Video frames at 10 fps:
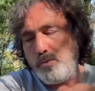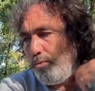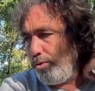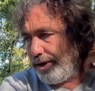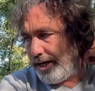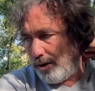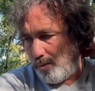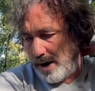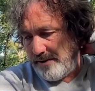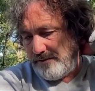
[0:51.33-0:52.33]
walking
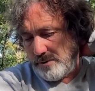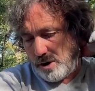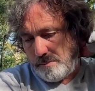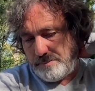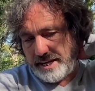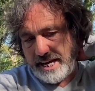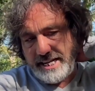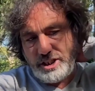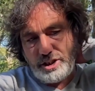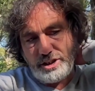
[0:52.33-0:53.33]
away from
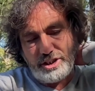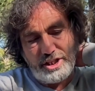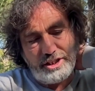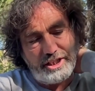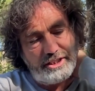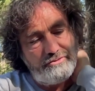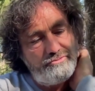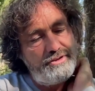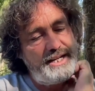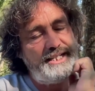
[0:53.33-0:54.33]
complications that doesn't
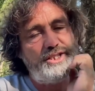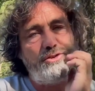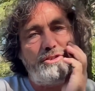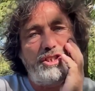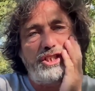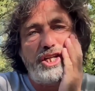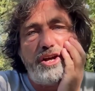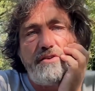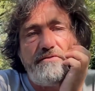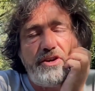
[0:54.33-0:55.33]
really sort of
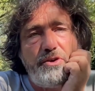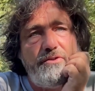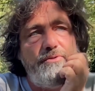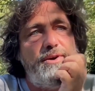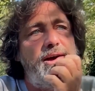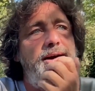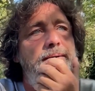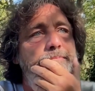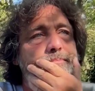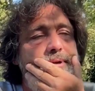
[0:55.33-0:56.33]
serve you
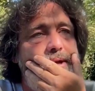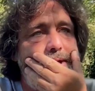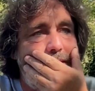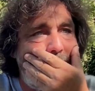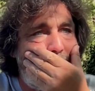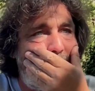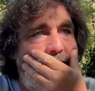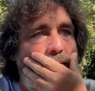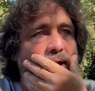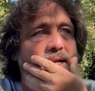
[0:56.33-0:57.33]
um,
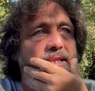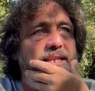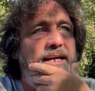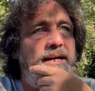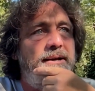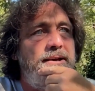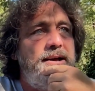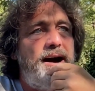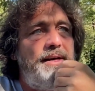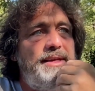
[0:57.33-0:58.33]
about anything.
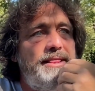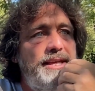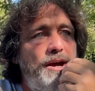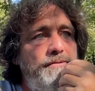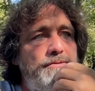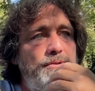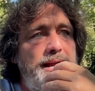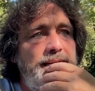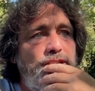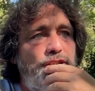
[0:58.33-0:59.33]
I think the overall
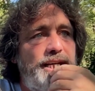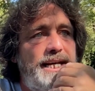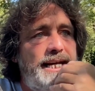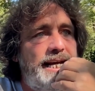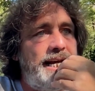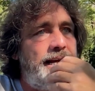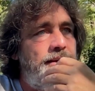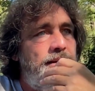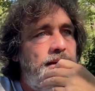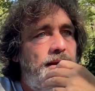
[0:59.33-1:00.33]
energy here
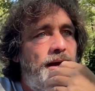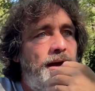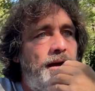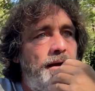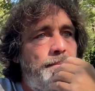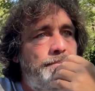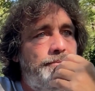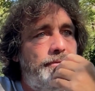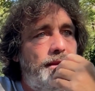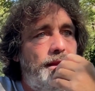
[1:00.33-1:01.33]

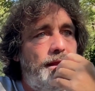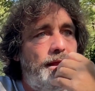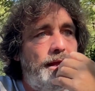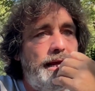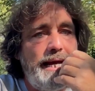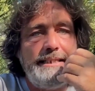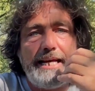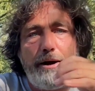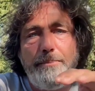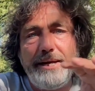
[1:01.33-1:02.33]
um, is
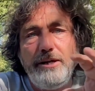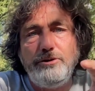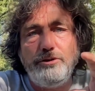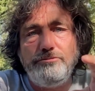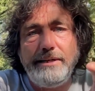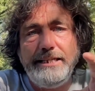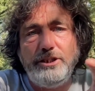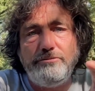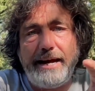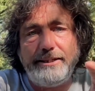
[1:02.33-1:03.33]
helping you to
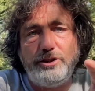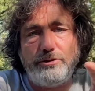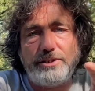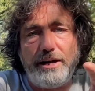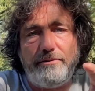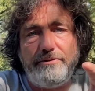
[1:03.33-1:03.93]
redirect yourself,